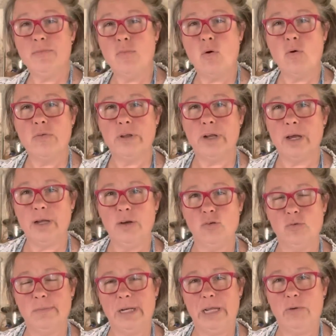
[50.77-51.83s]
more than I
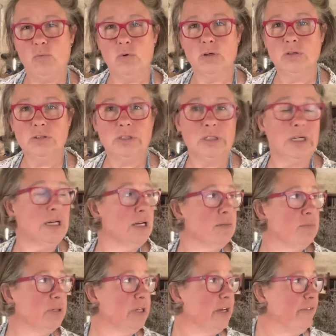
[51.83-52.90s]
normally would,
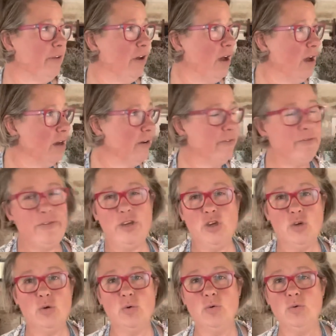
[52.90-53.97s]
but I've hung a
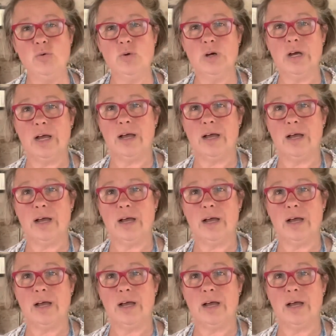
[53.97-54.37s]
few